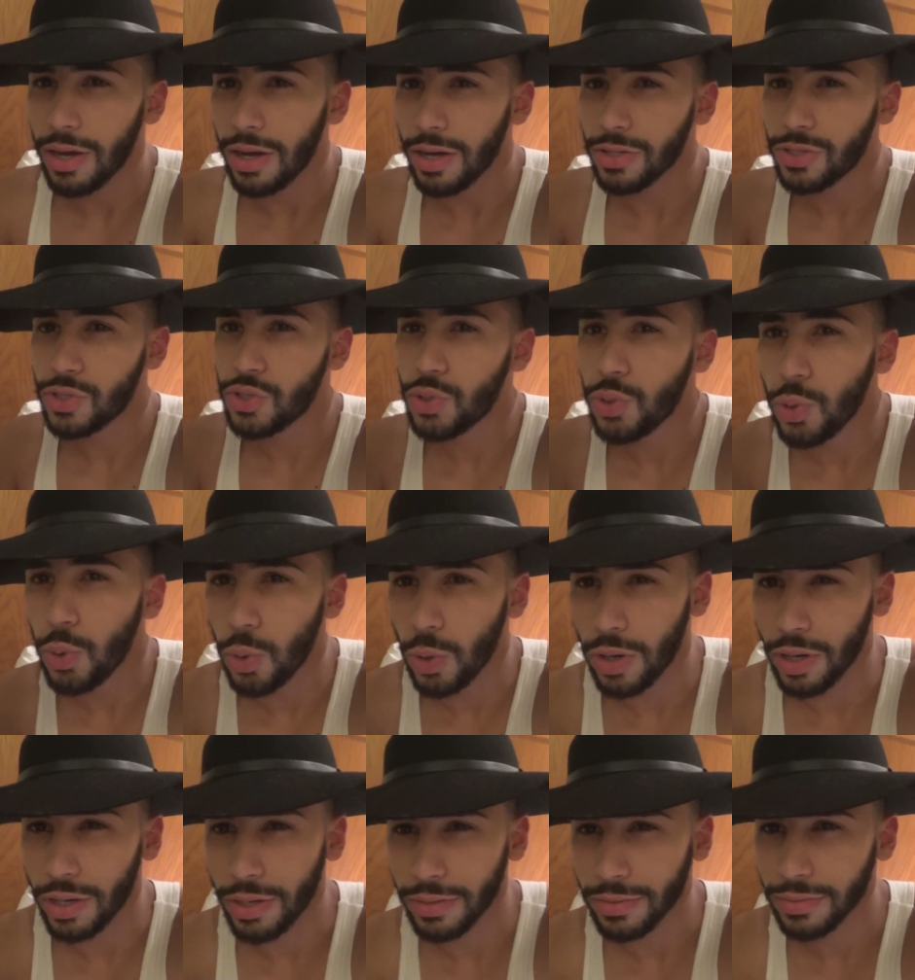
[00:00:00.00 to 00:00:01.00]
a
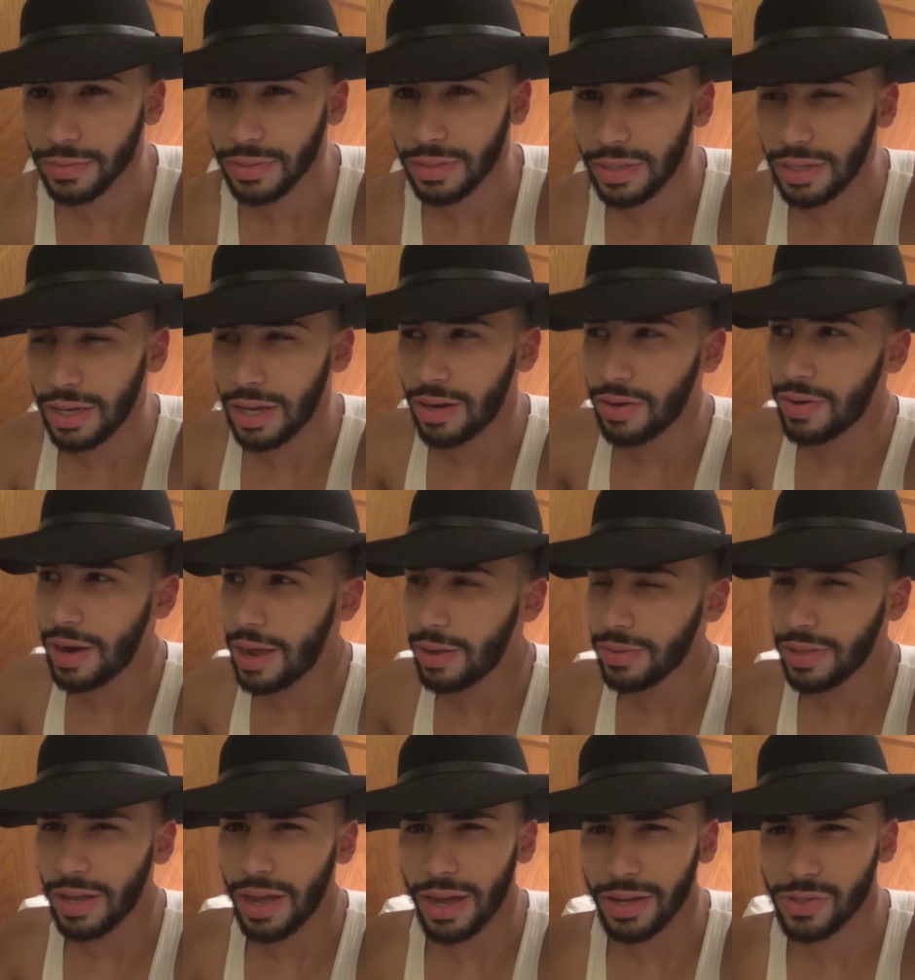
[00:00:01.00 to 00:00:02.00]
tour
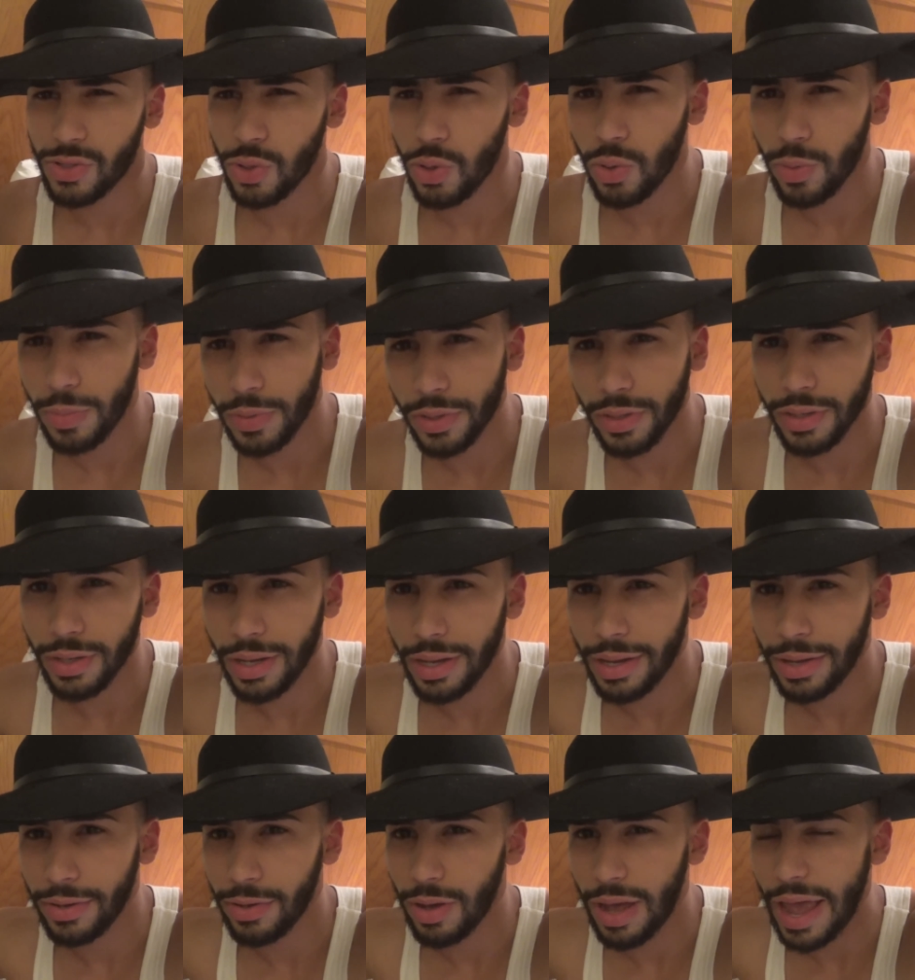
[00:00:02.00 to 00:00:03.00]
around October
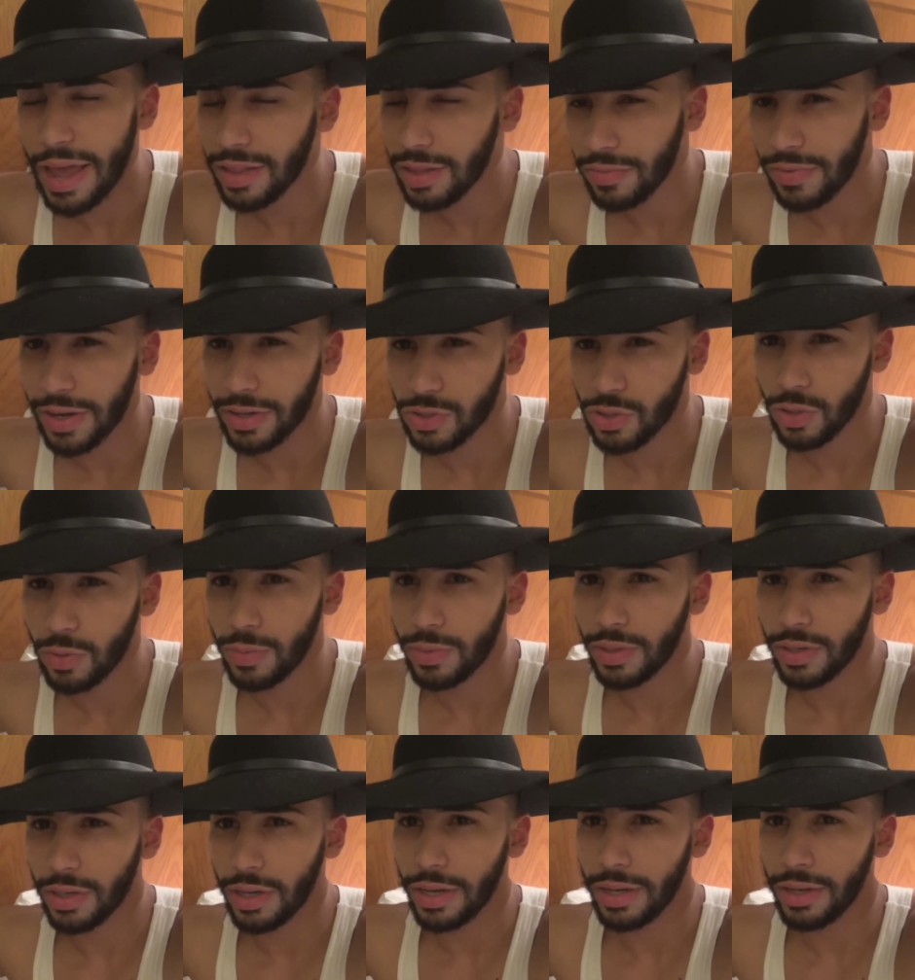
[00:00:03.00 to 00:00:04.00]
and end of
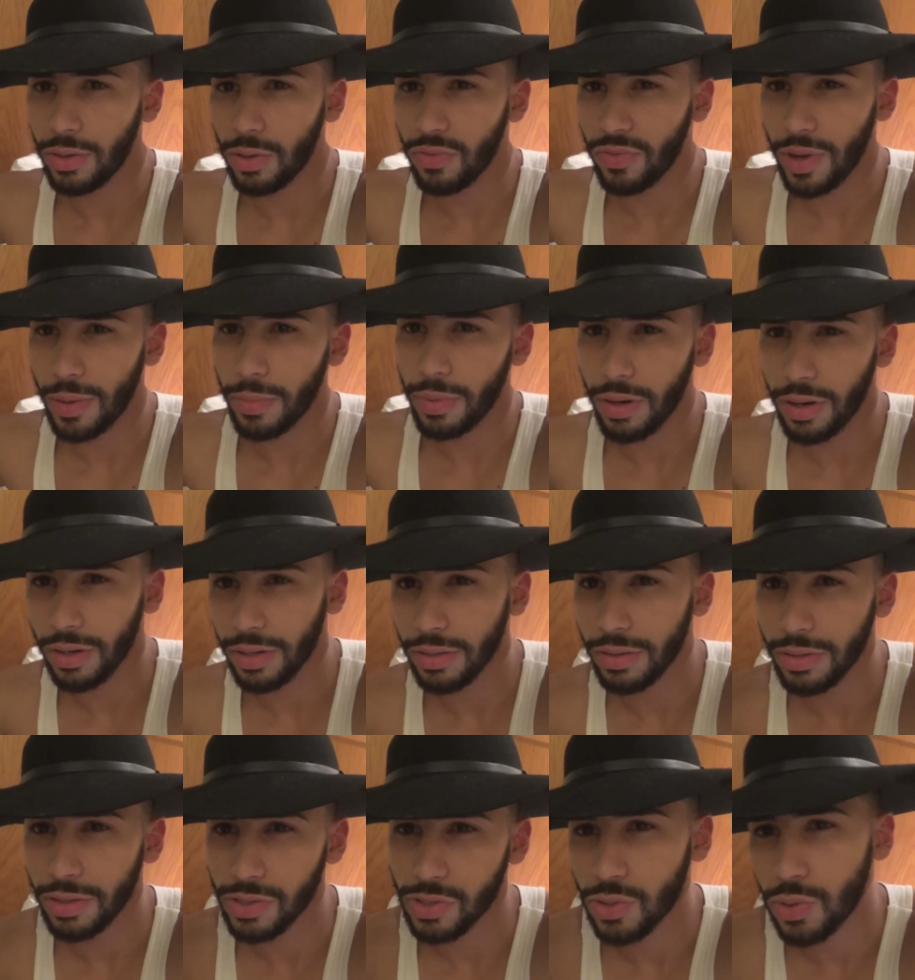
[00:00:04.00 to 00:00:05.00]
October and November
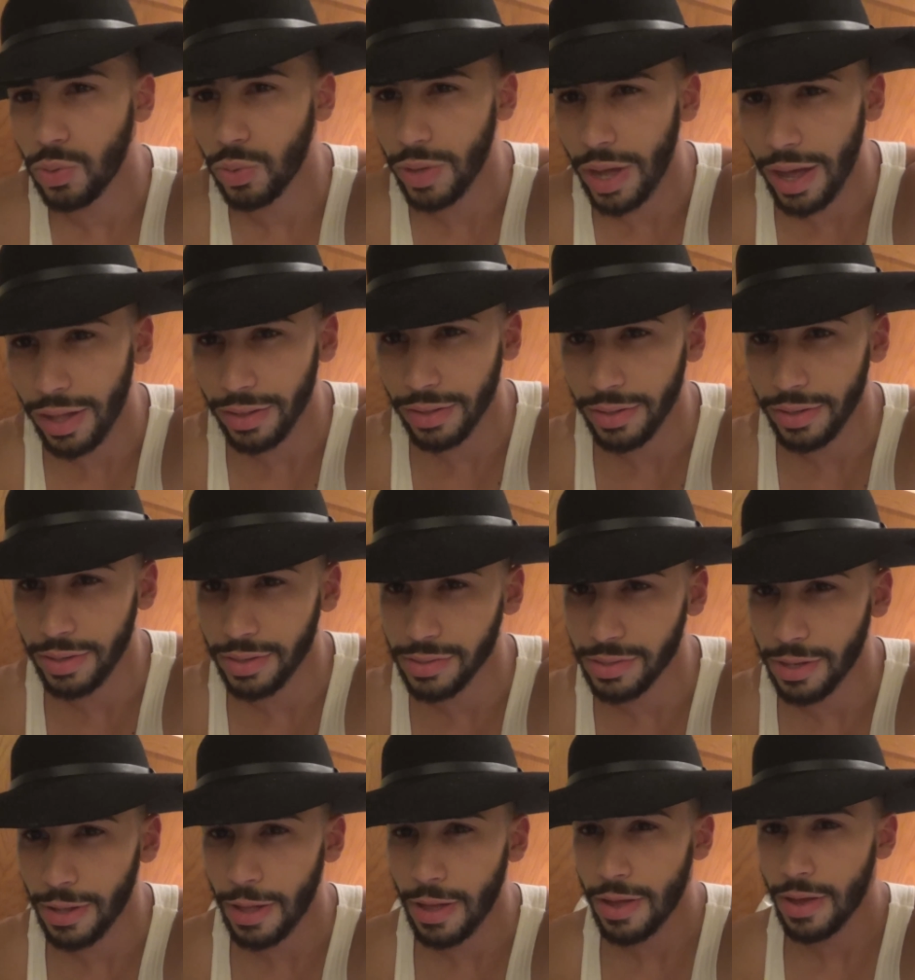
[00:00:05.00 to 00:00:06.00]
on the school holidays.